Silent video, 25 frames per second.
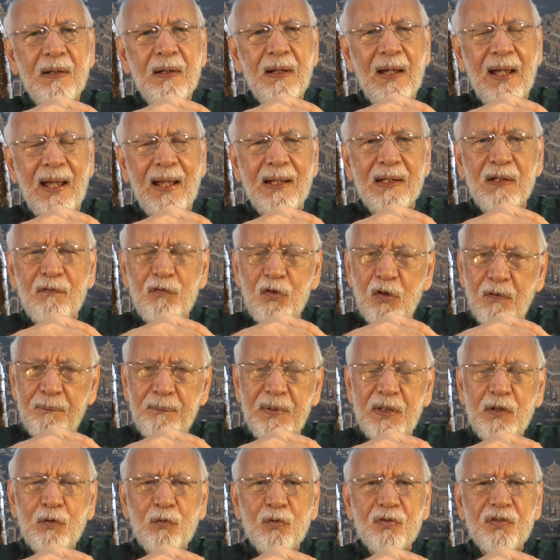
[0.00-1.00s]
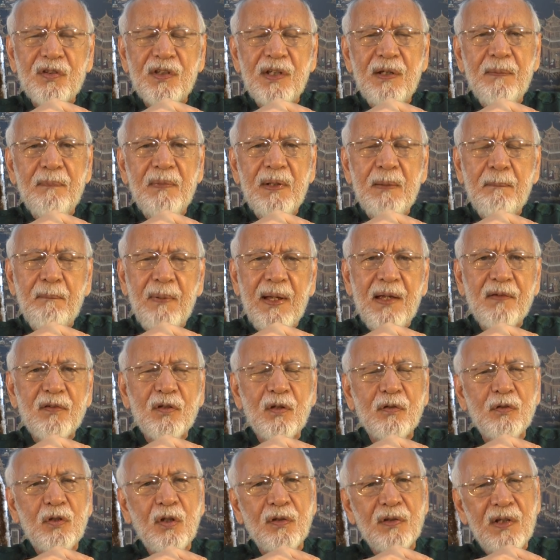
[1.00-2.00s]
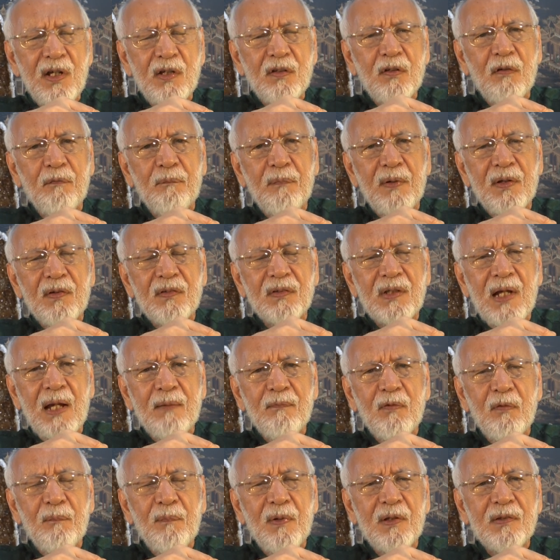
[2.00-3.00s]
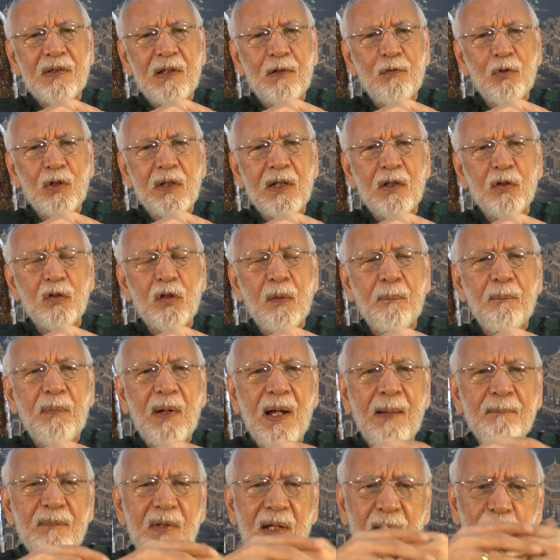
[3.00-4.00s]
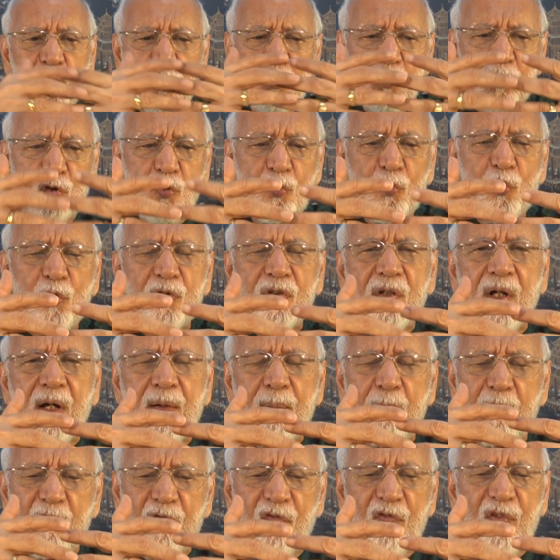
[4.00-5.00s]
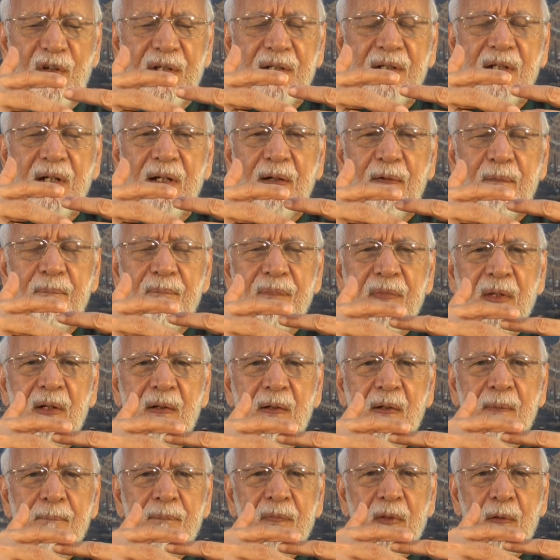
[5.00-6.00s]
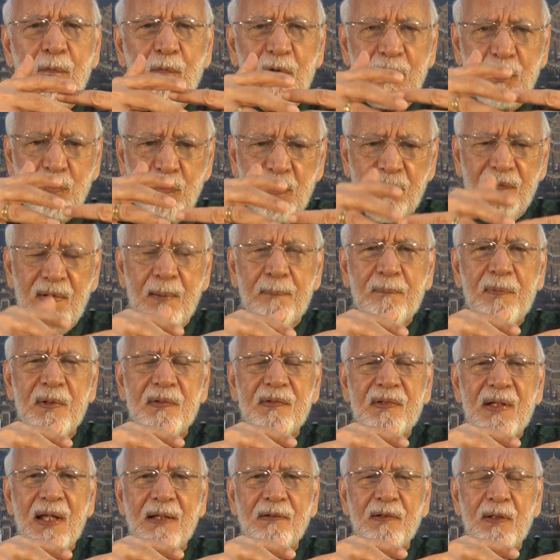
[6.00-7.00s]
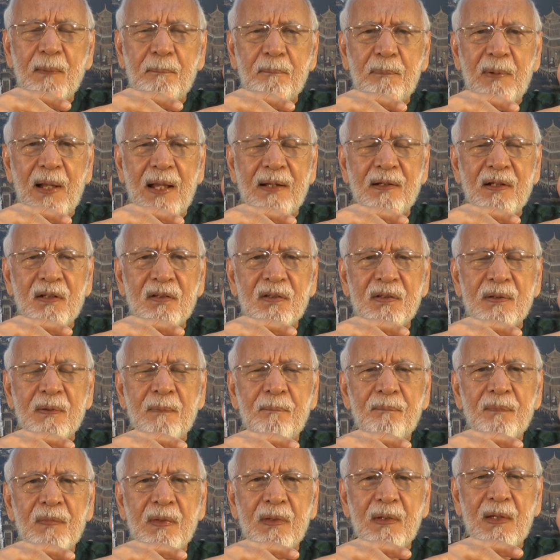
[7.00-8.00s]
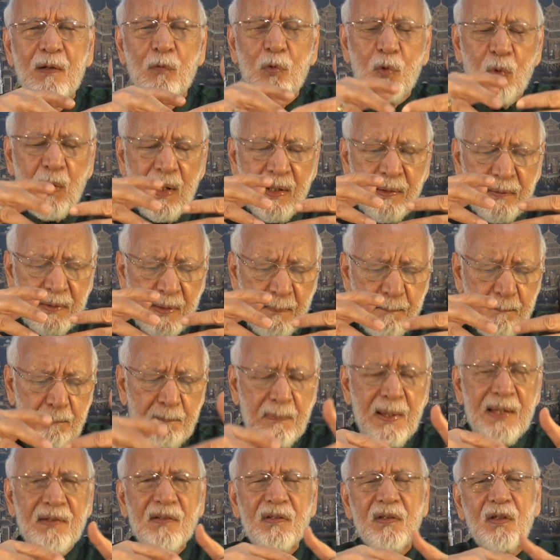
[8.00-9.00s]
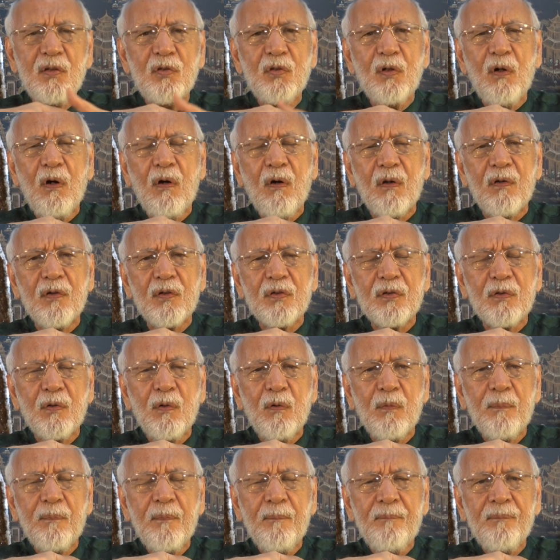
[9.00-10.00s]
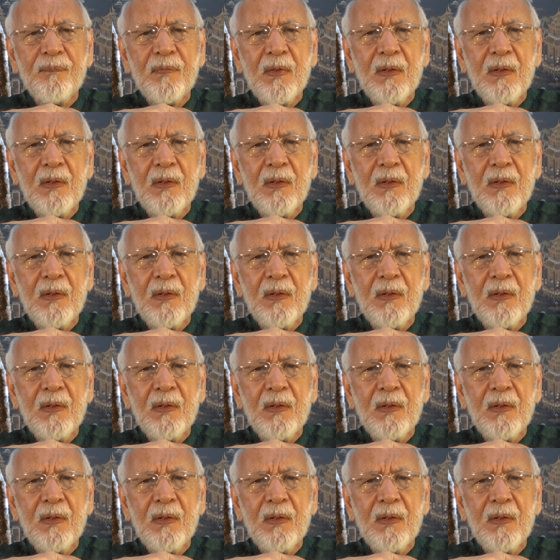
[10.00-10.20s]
And if you've been to see me, based on your date of birth, time of birth, and looking at your palms, I would choose a finger which will represent the planets who are the best in your horoscope.